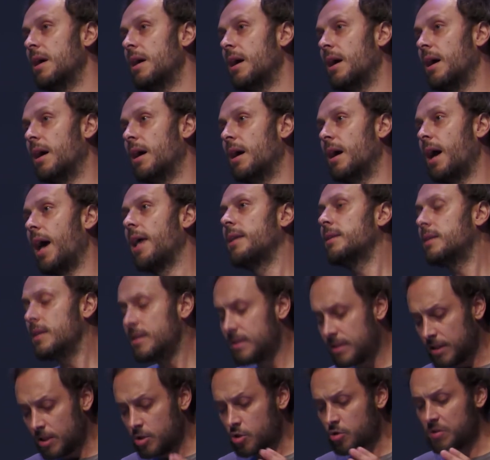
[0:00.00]
Uh, and
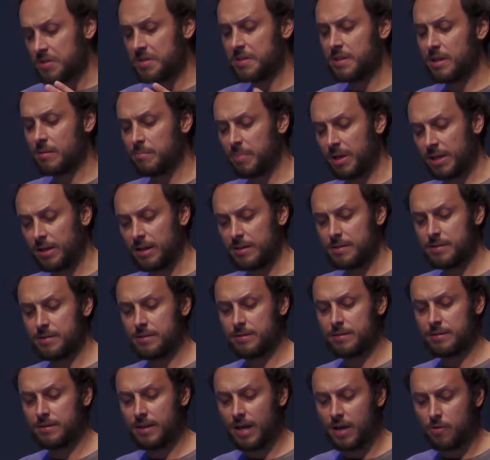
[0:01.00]
it's interesting because
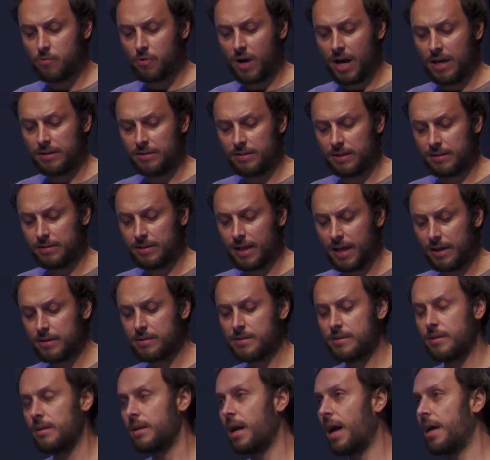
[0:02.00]
they write the
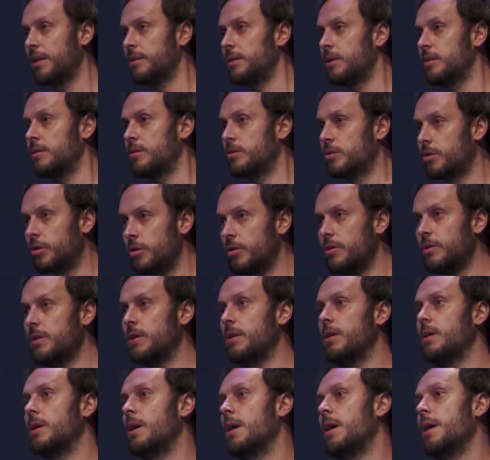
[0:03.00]
text in nineteen
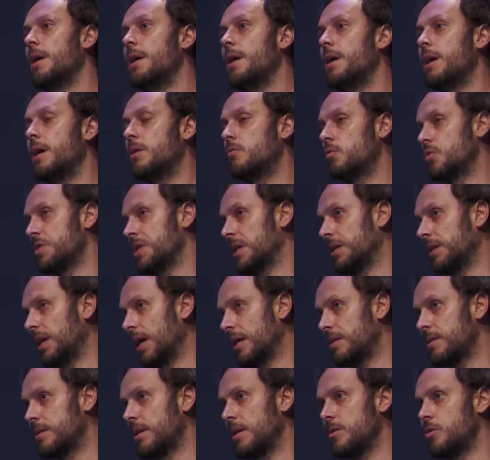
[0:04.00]
thirty. It was a
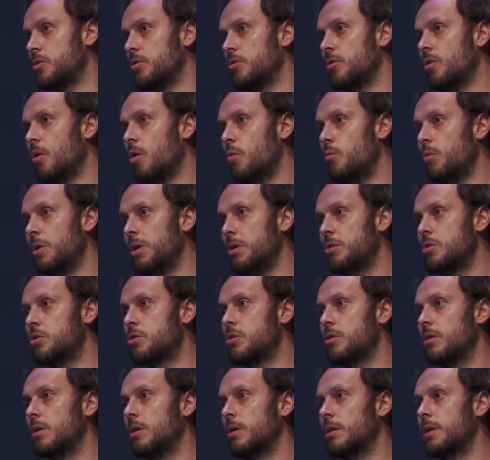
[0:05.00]
text, as you know,
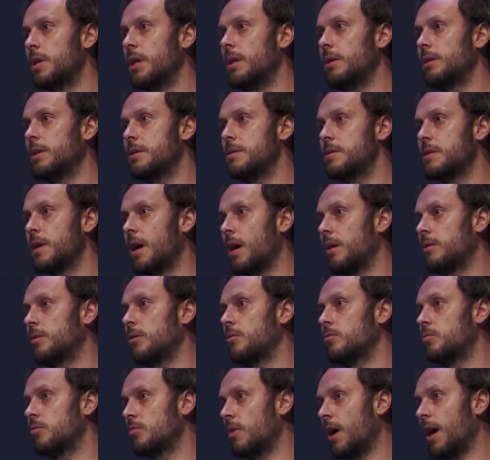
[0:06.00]
which uh, Rilke
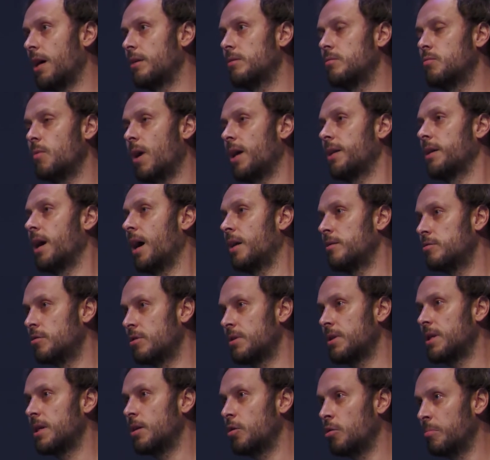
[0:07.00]
started to write one
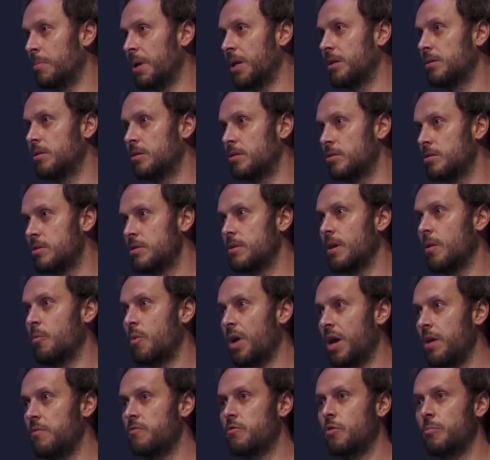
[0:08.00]
hundred kilometers
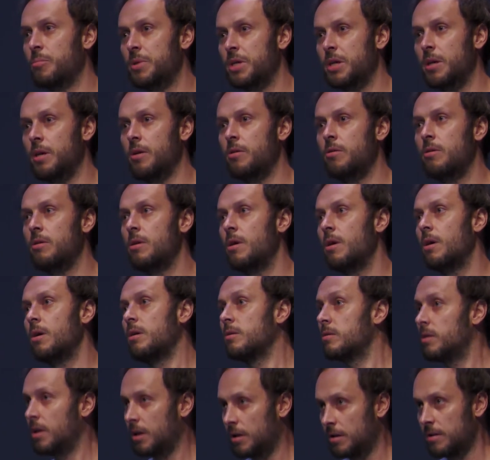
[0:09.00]
away from here,
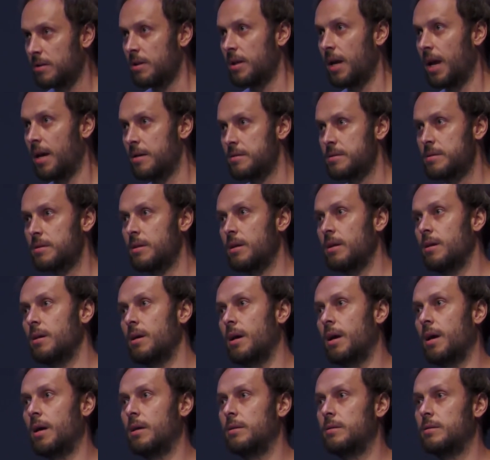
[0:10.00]
near Trieste,
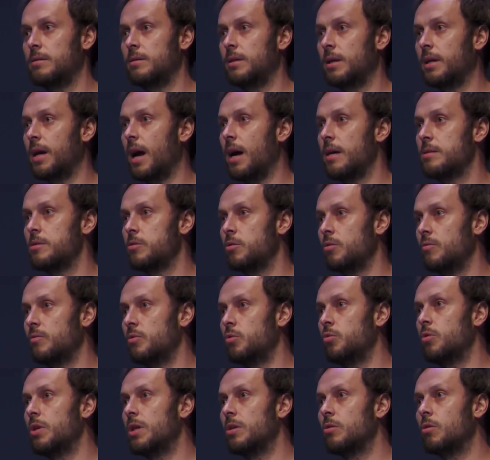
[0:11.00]
at the castle of
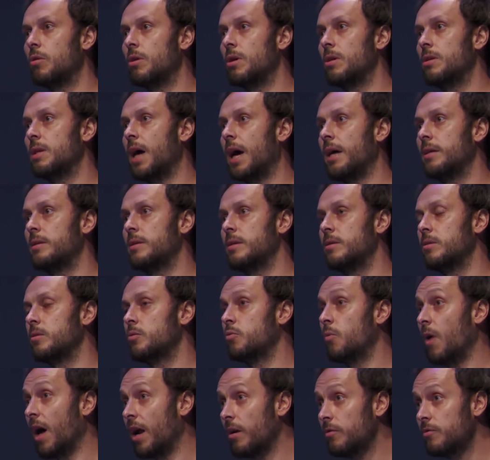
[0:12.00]
Duino in nineteen
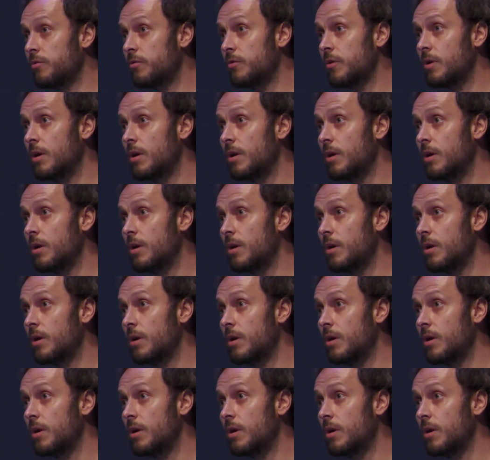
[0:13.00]
twelve.